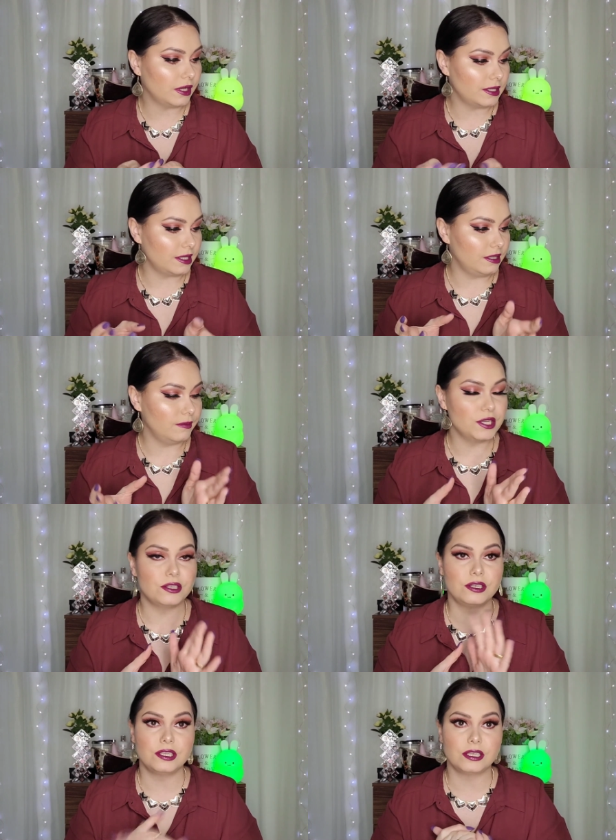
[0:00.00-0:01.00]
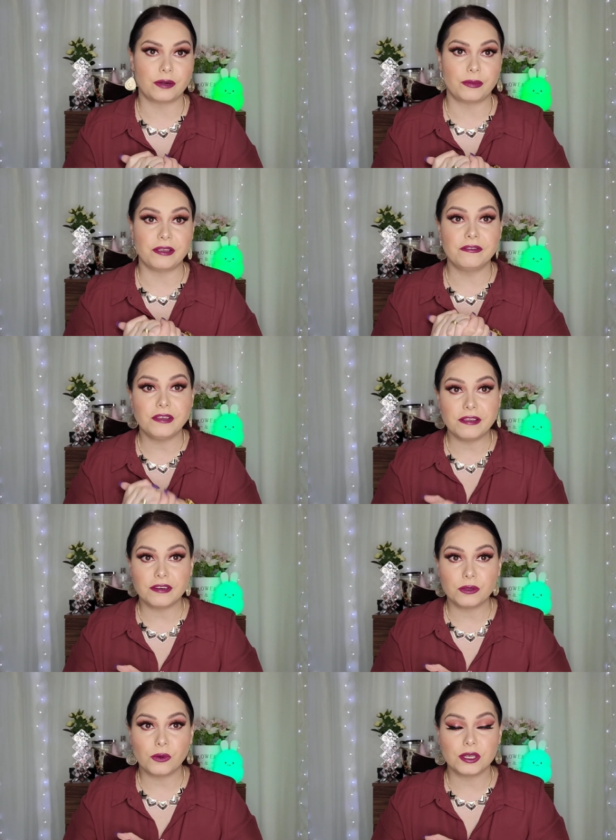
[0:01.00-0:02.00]
As I did mention, these are my
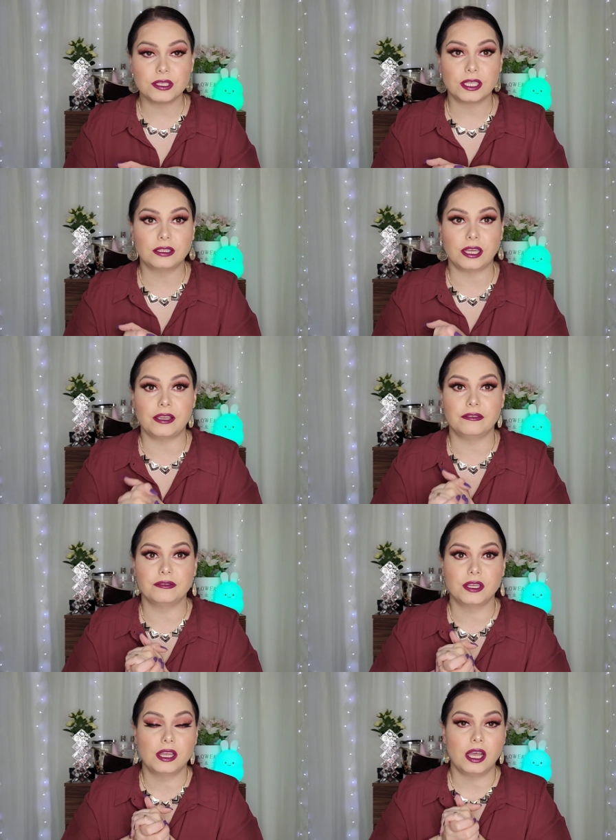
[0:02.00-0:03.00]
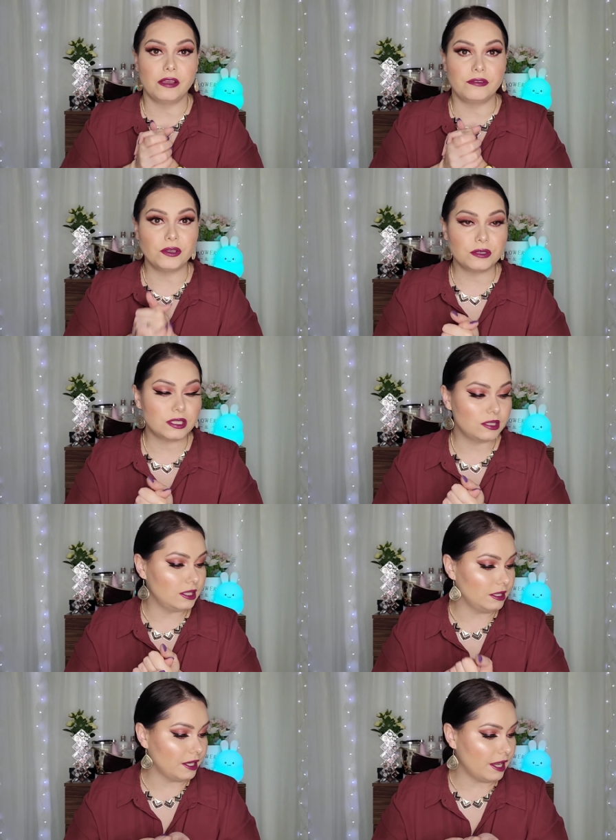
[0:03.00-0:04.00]
favorite ones that I've used
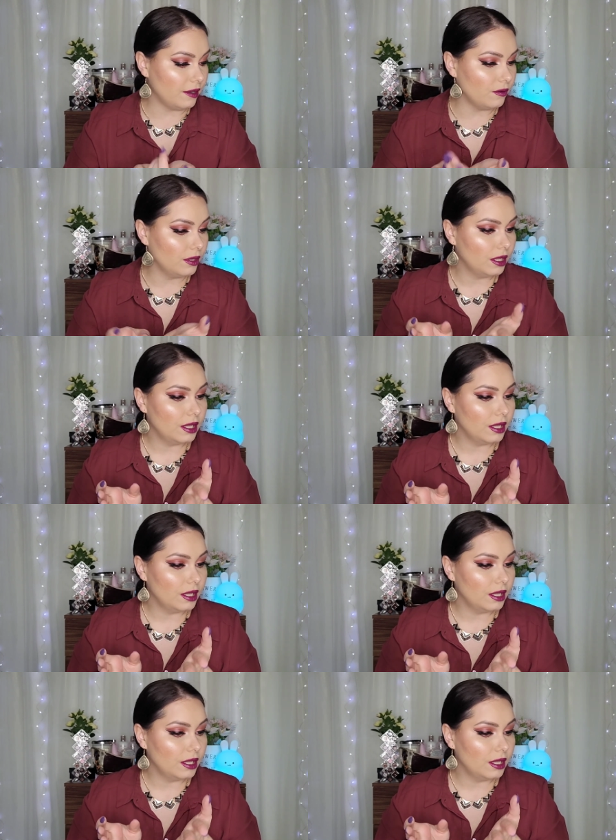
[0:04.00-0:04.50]
till now.